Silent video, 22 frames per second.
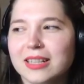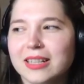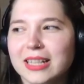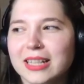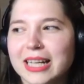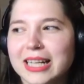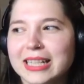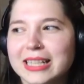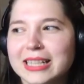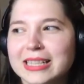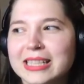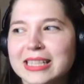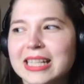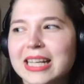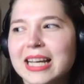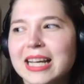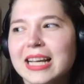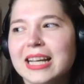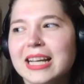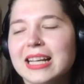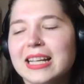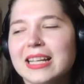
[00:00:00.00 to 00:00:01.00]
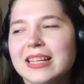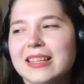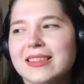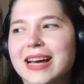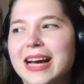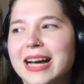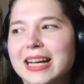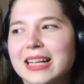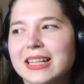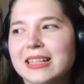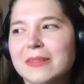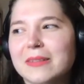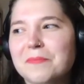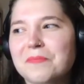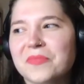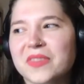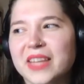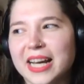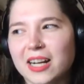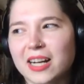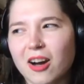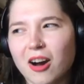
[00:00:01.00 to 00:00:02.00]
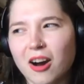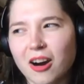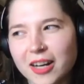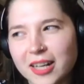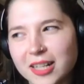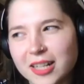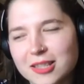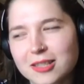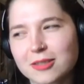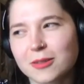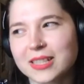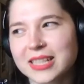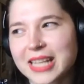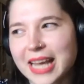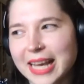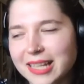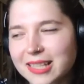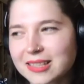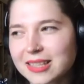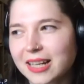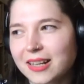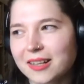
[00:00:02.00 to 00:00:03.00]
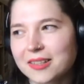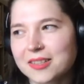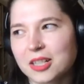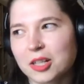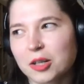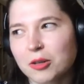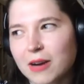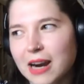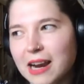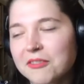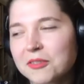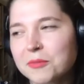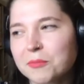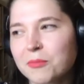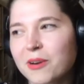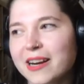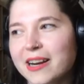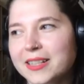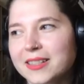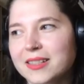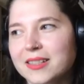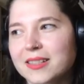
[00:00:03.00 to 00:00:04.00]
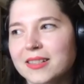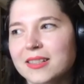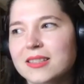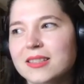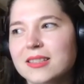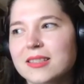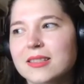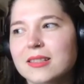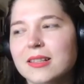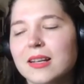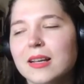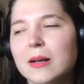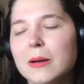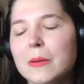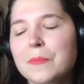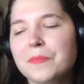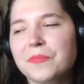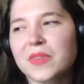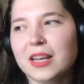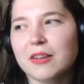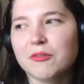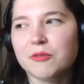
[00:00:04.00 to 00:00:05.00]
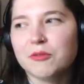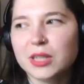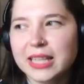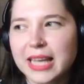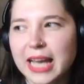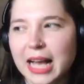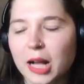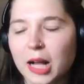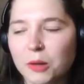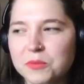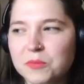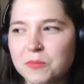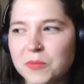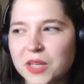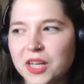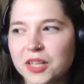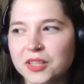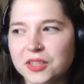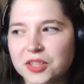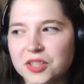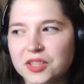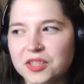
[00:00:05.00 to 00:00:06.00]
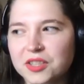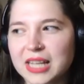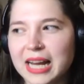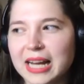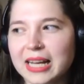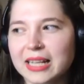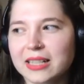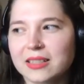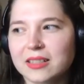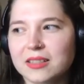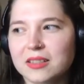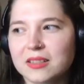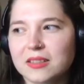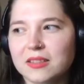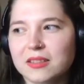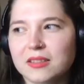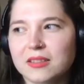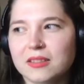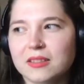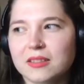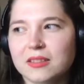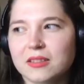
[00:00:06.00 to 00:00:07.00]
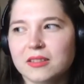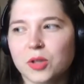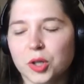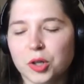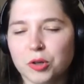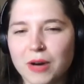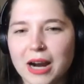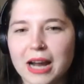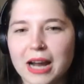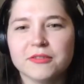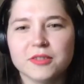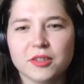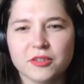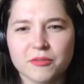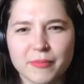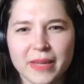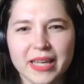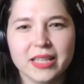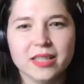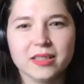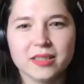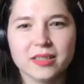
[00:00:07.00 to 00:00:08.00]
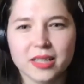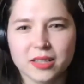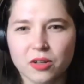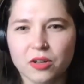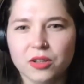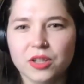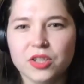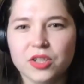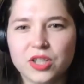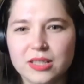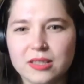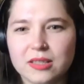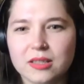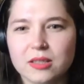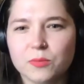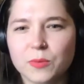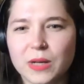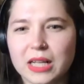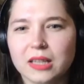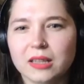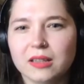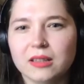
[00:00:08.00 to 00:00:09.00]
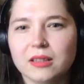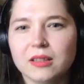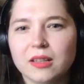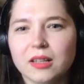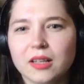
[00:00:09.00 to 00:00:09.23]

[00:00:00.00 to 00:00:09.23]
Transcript: And that that arts or textiles and craft practice have really helped me understand the craft of making technologies as well